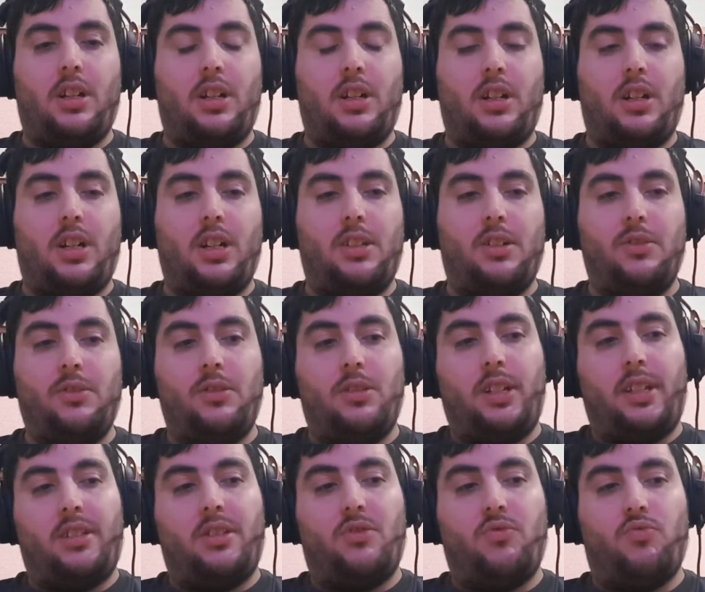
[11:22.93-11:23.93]
I don't
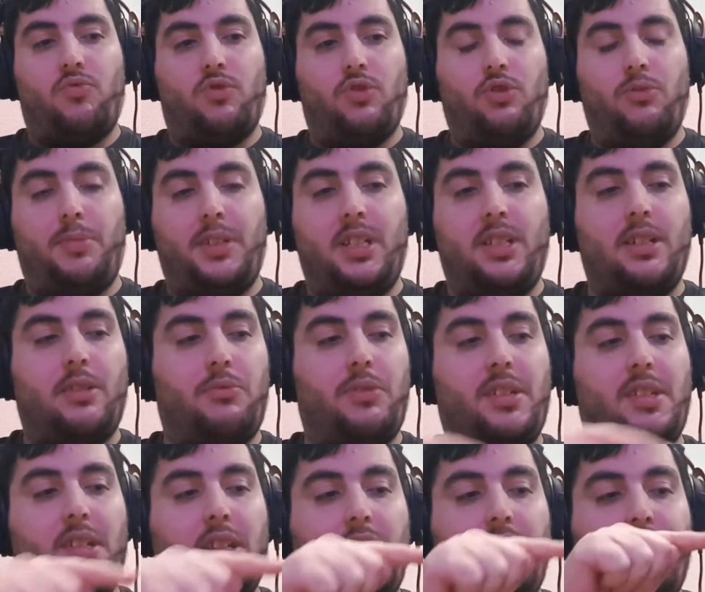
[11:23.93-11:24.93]
like the Ruby that we
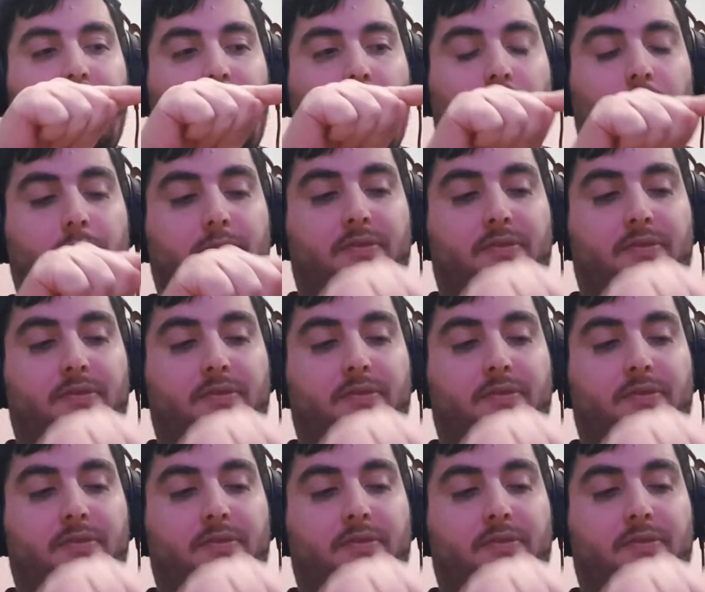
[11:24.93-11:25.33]
see in Volume